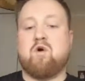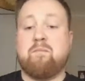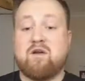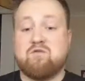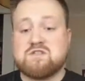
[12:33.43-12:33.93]

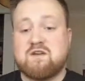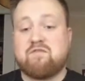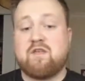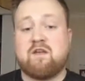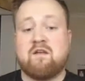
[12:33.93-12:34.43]
build
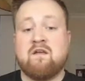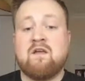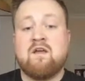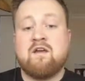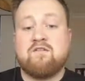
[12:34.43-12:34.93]
something
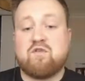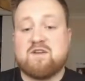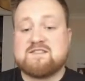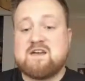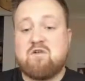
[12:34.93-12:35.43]
for
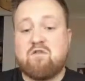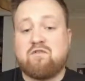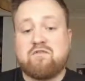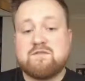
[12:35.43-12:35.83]
yourself.